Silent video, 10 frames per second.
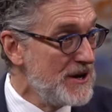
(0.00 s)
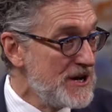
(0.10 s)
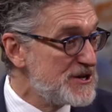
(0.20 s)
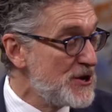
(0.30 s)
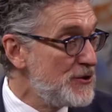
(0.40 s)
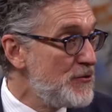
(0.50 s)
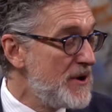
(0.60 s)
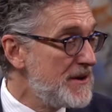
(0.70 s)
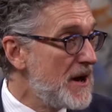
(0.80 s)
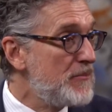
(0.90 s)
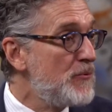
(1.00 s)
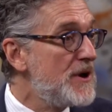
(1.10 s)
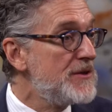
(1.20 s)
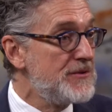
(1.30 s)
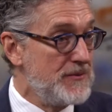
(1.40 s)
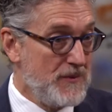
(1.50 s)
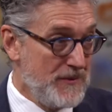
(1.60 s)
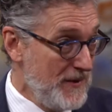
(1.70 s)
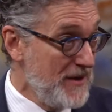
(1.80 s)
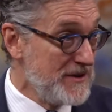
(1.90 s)
so you end up with,
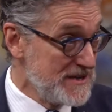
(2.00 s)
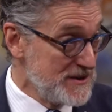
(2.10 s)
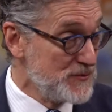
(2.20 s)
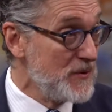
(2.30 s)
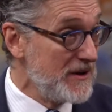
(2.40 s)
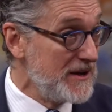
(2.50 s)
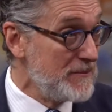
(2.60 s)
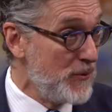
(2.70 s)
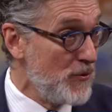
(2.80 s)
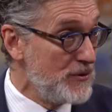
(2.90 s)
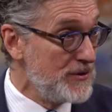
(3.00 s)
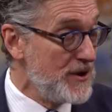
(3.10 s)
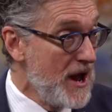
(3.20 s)
and this is really important,